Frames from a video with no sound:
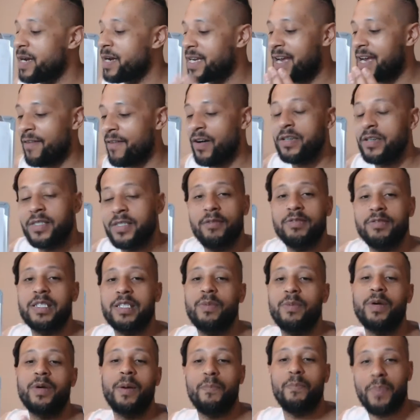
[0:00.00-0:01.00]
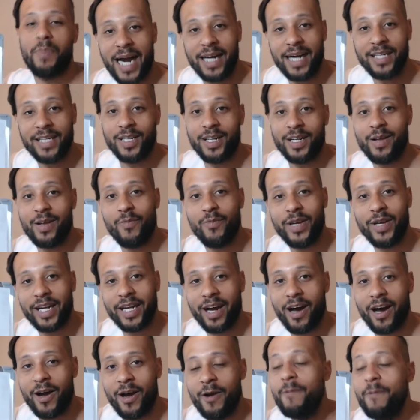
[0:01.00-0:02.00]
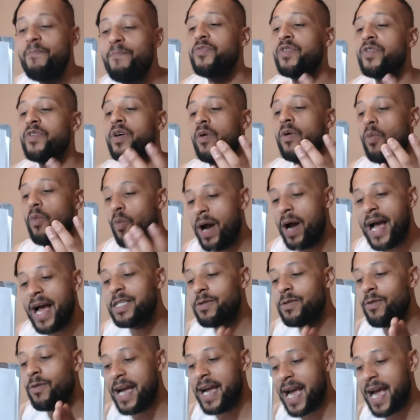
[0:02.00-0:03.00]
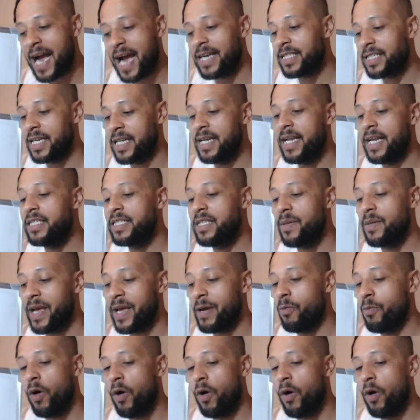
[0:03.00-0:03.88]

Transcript: give ourselves some compassion and we go, where do I actually need to be?